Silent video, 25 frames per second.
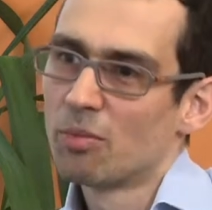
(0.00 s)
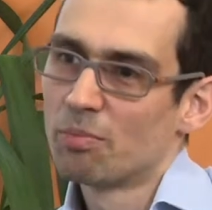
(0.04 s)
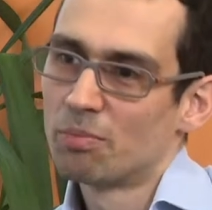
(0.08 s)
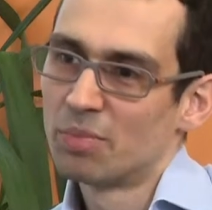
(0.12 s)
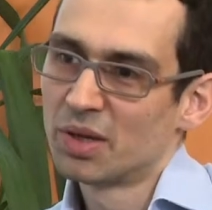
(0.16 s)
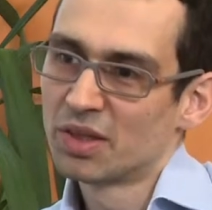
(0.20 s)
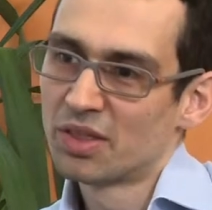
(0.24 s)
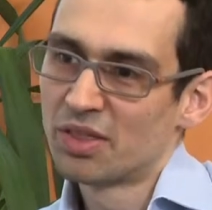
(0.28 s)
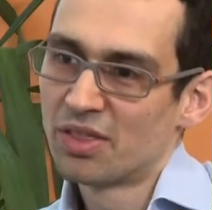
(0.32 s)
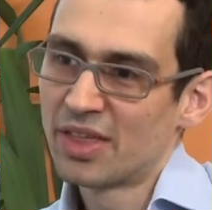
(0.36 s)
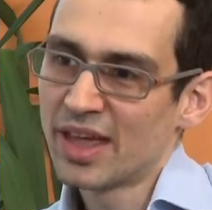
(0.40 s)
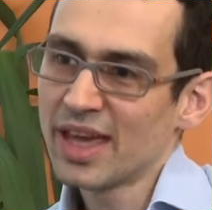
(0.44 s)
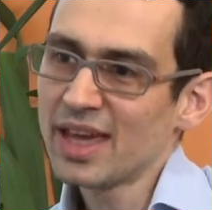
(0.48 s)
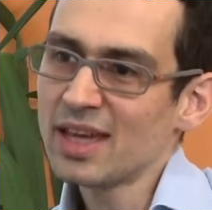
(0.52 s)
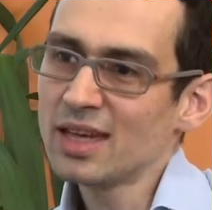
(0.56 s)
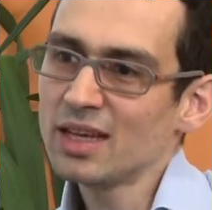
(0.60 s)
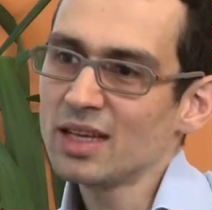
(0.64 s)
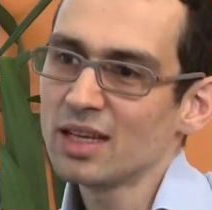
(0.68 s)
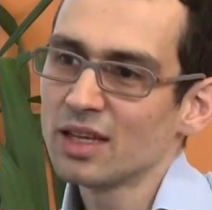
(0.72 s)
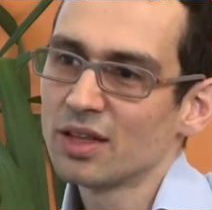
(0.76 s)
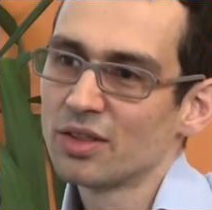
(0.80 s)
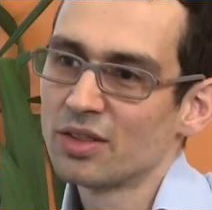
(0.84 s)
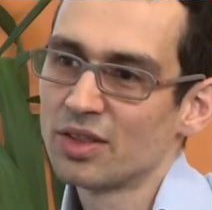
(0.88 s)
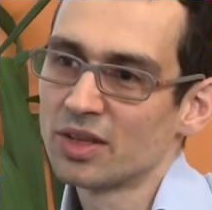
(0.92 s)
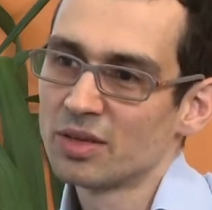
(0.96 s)
But
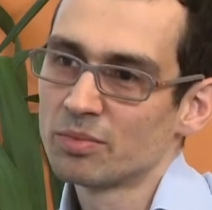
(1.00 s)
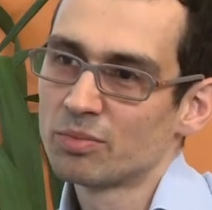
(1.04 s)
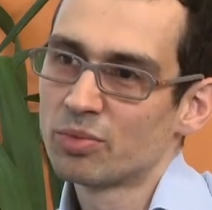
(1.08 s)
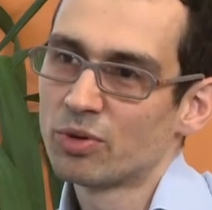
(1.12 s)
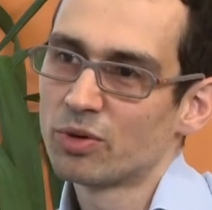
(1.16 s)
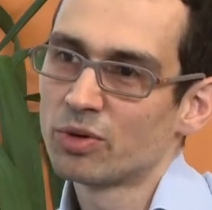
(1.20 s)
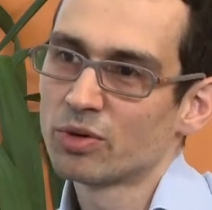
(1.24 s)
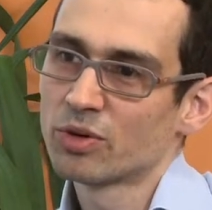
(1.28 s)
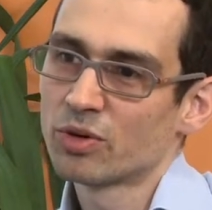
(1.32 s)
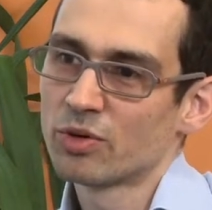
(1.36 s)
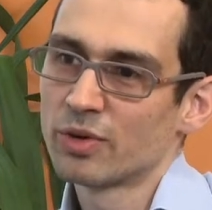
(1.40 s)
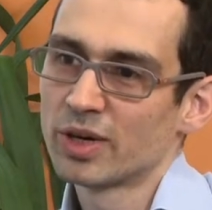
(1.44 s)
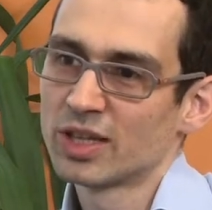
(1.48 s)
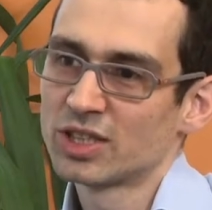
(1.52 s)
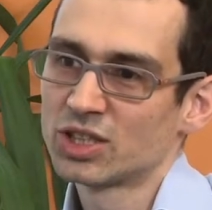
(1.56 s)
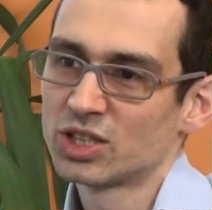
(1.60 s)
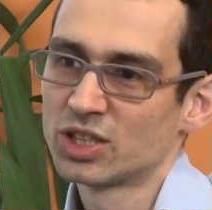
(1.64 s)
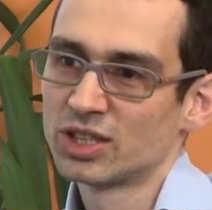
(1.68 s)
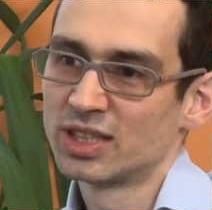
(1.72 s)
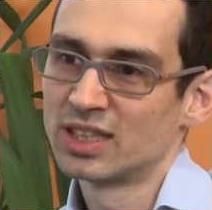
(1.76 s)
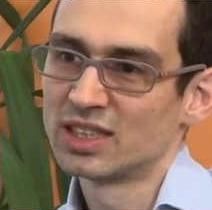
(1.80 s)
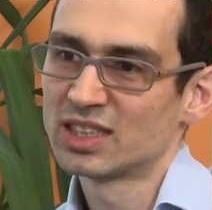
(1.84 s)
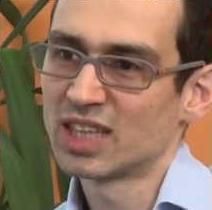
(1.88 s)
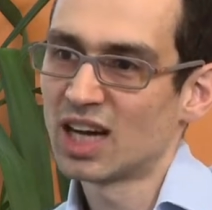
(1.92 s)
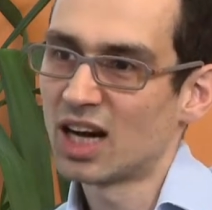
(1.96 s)
then the important
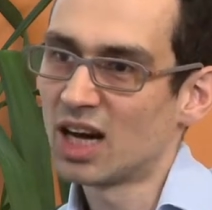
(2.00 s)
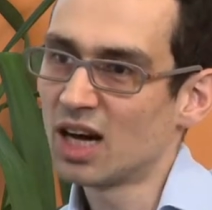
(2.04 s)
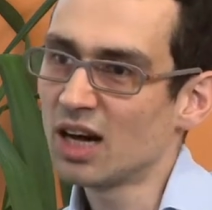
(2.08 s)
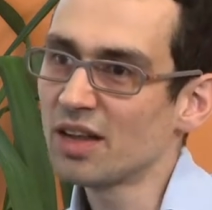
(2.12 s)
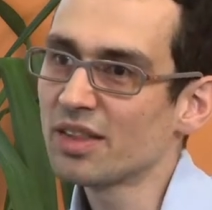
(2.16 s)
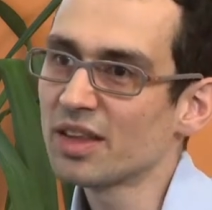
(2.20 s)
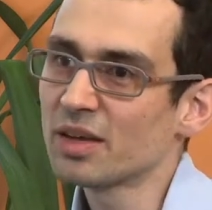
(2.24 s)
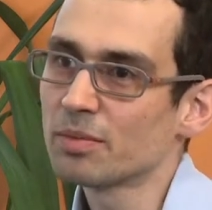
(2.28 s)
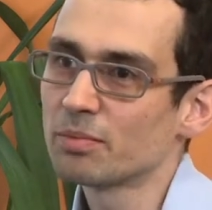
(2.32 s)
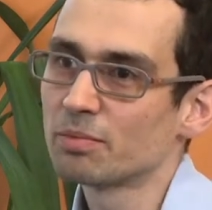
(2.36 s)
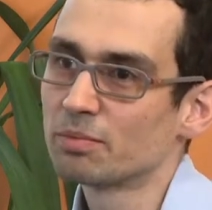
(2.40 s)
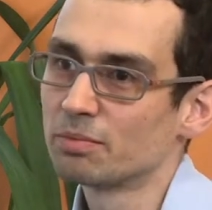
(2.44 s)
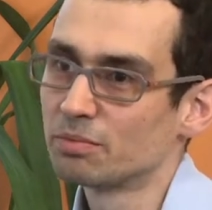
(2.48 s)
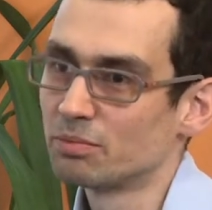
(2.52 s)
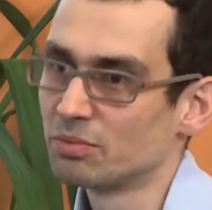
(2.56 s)
question is, are there